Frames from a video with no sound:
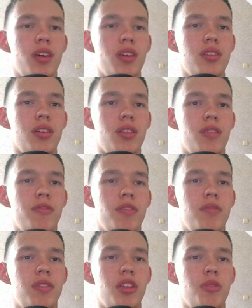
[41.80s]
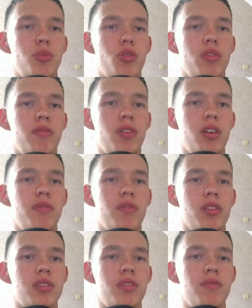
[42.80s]
and 15.5
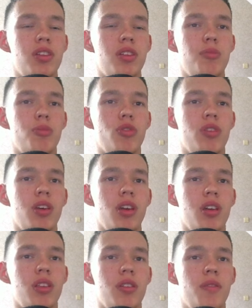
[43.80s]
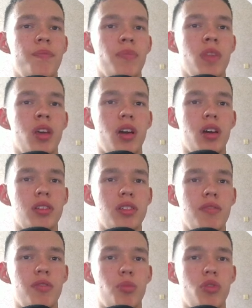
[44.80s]
and 17.8 and
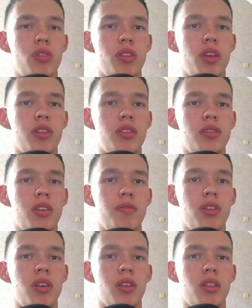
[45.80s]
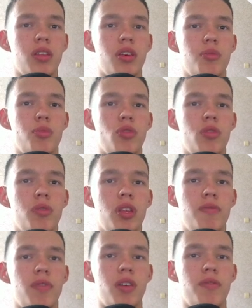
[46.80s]
7.87 and
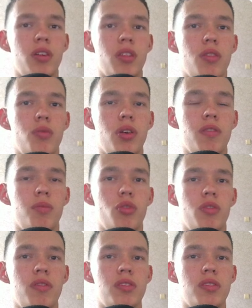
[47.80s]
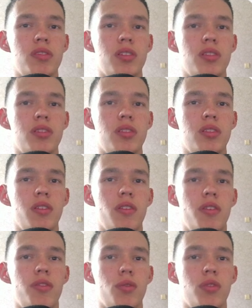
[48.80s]
9.25 and
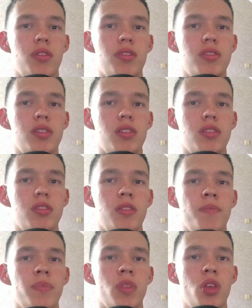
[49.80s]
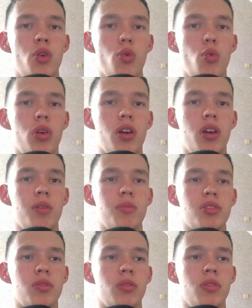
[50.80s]
12.636. Winner
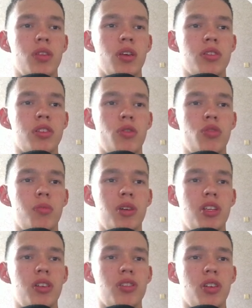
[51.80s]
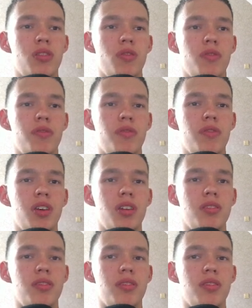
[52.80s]
Amazon. Next, automatic shut off:
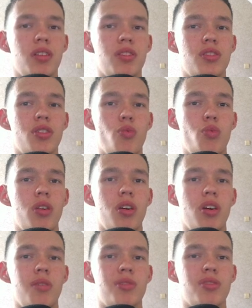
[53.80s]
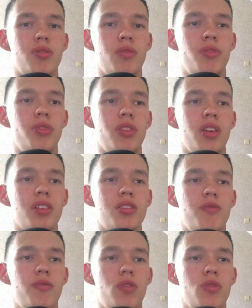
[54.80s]
yes, yes. Winner Amazon.
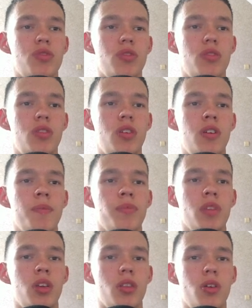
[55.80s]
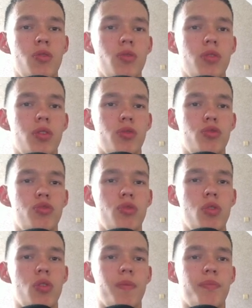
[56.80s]
Next, further: no, no.
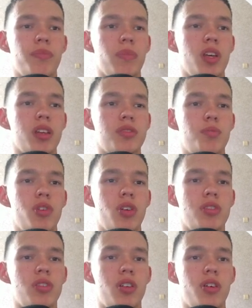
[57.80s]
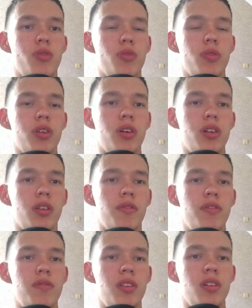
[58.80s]
Draw. Next, price: around
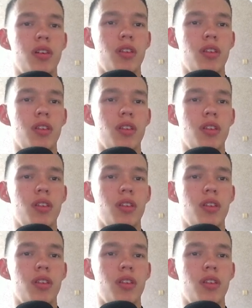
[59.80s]
$150 and